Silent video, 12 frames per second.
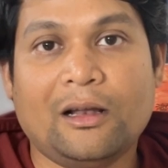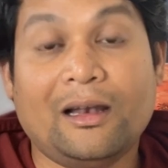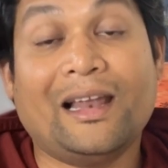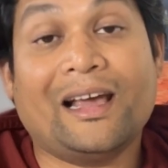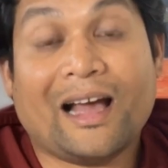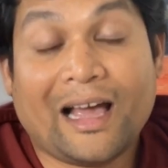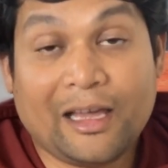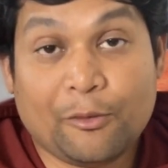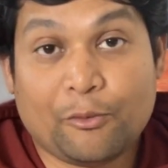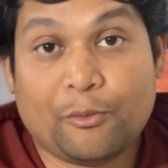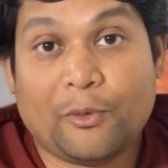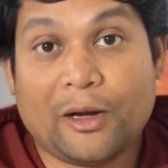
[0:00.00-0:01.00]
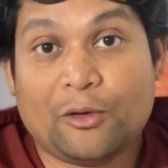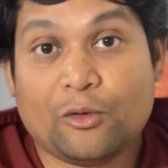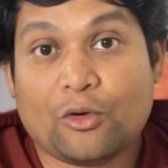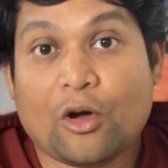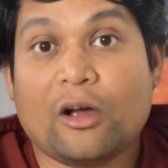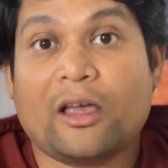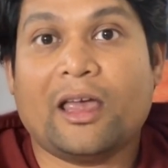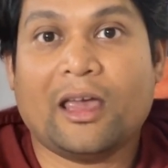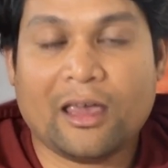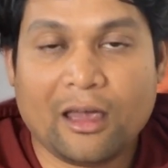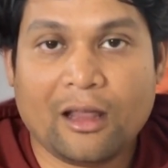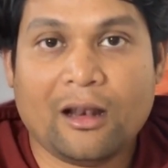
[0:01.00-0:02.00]
Like I went to talk
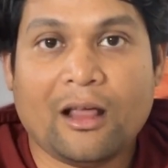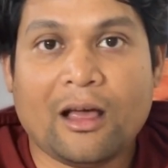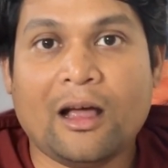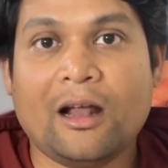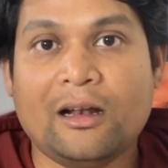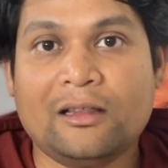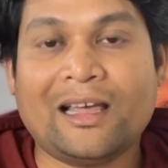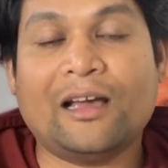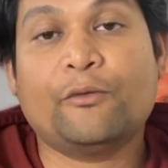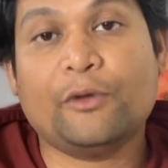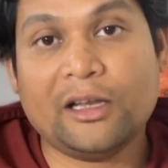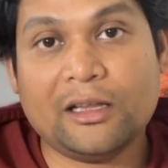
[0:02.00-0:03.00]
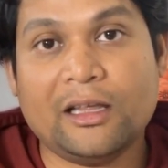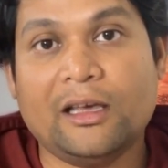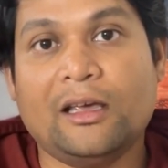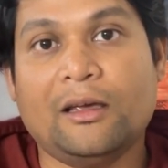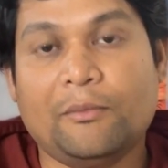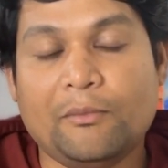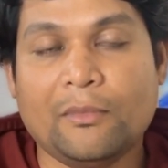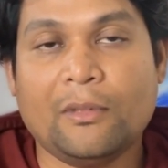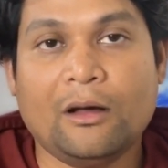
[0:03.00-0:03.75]
again, and thankfully they